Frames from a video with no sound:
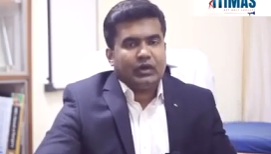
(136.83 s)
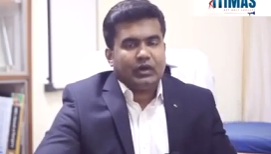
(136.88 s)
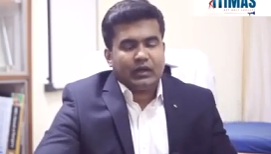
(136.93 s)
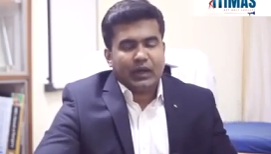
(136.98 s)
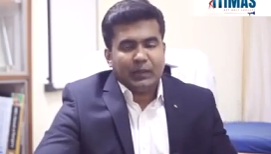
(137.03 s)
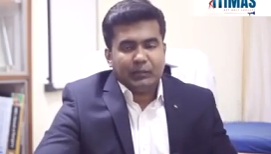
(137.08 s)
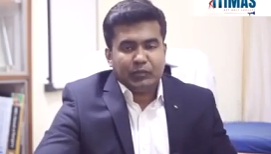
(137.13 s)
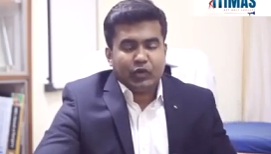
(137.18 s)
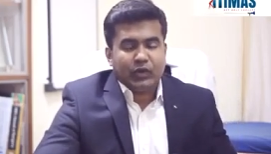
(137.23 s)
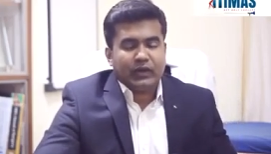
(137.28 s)

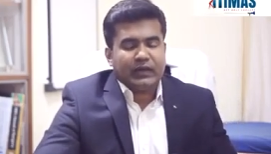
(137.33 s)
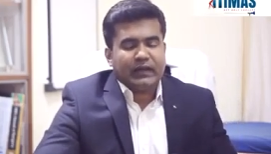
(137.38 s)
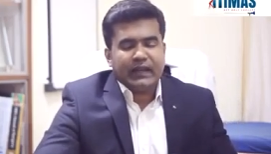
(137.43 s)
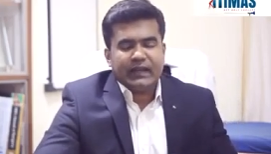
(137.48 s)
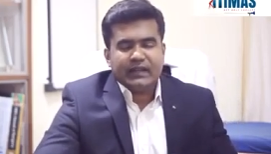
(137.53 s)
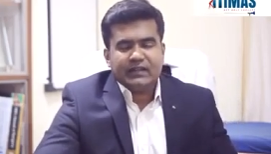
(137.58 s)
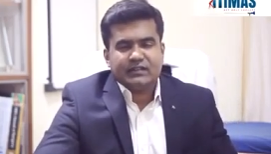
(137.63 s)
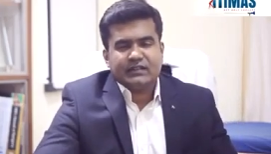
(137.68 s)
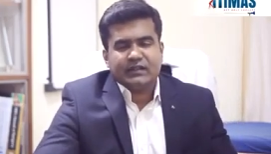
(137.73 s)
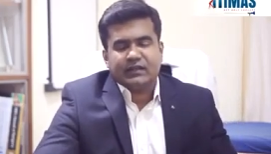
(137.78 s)
come to a
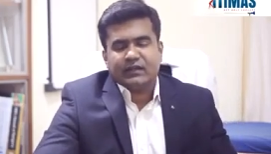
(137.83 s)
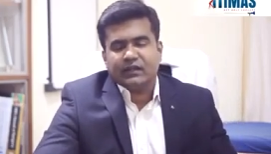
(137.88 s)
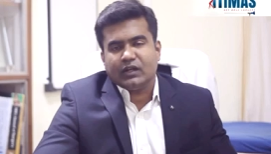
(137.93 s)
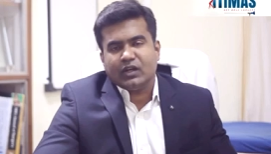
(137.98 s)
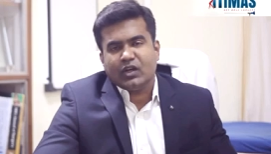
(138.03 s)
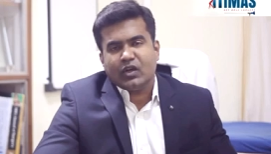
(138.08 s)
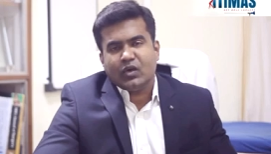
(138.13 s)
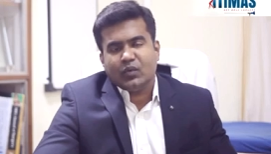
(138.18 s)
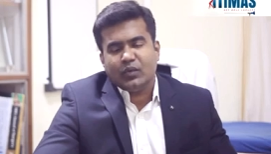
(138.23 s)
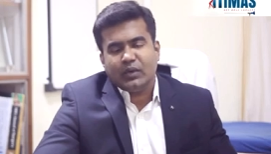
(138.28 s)
clinician
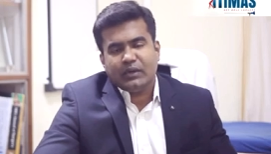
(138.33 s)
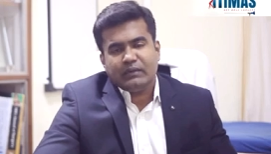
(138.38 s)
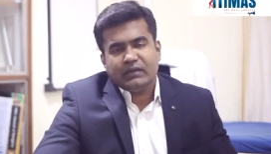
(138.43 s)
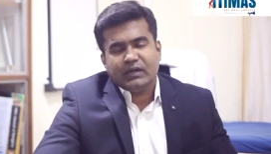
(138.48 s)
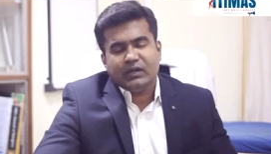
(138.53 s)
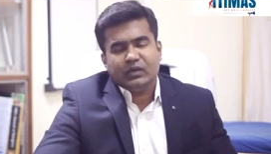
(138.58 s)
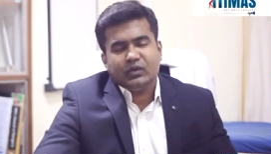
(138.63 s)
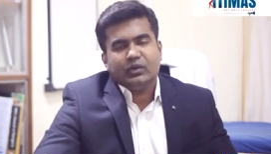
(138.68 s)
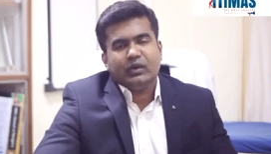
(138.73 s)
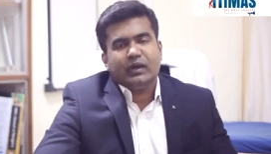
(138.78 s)
where we
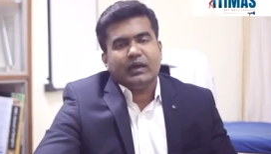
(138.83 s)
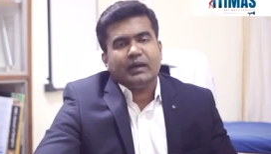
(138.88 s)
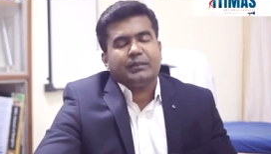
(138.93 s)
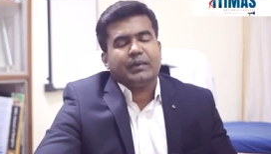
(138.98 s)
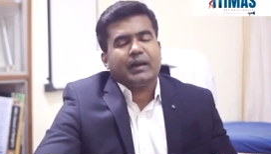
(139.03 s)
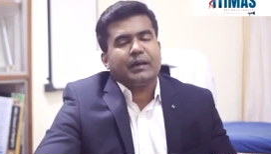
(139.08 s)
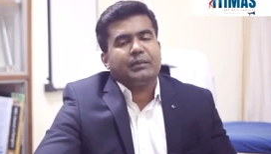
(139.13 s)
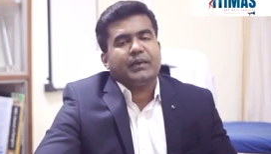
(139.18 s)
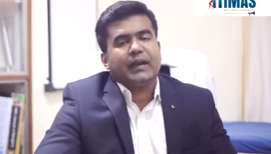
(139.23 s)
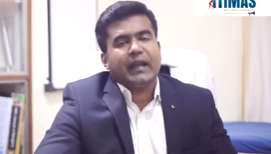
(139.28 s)
do a
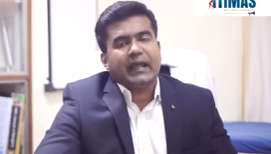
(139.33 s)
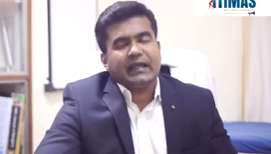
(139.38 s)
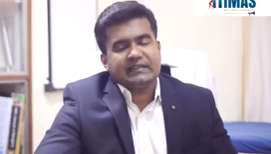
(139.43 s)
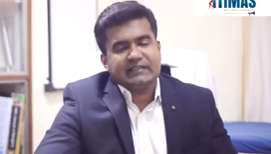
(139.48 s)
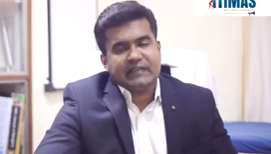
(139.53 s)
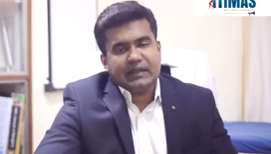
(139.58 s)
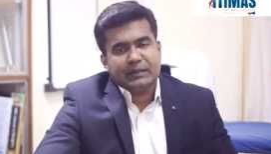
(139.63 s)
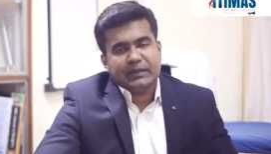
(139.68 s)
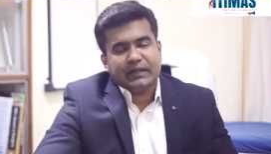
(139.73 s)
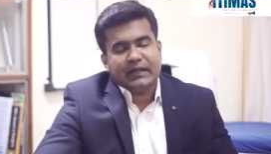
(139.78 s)
proper
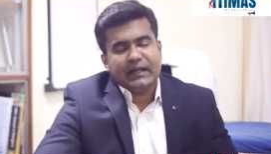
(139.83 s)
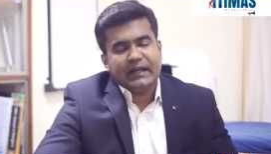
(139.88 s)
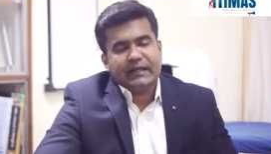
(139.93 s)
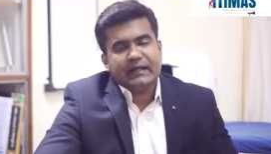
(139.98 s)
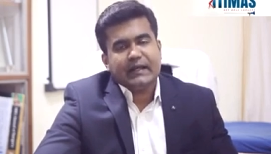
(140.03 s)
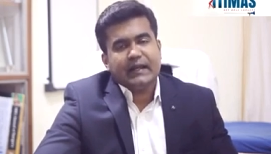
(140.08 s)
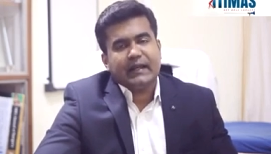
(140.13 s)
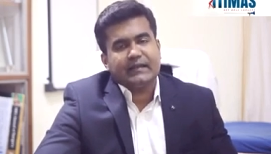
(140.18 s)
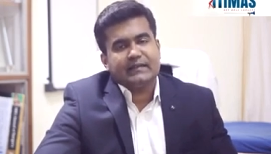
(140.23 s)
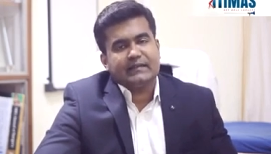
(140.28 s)

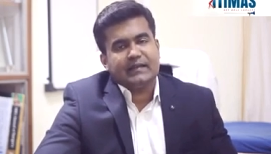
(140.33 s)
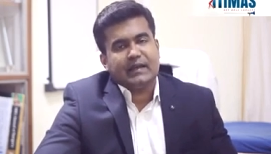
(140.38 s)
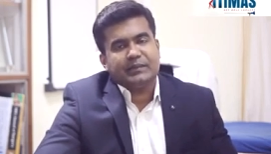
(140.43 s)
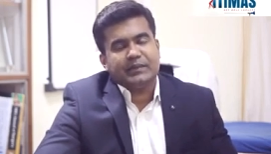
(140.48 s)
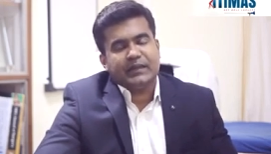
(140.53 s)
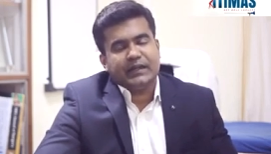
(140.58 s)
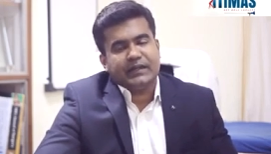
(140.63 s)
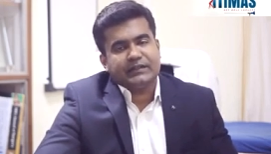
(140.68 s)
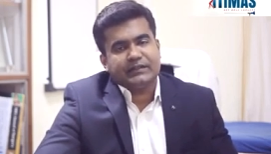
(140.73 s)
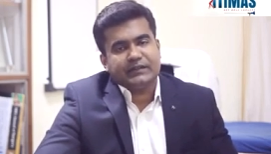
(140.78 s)
clinical
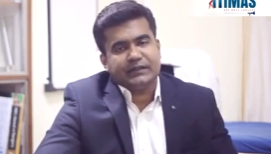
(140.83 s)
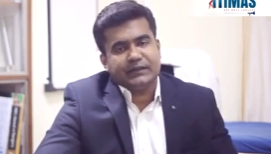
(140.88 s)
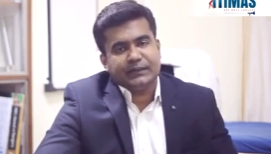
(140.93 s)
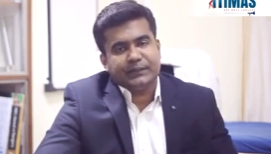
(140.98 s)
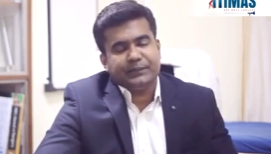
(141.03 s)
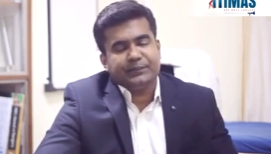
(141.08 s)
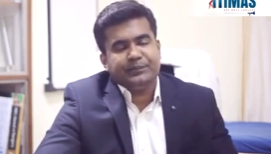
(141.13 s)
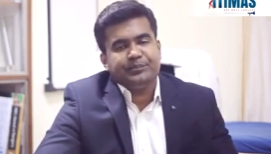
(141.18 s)
examination.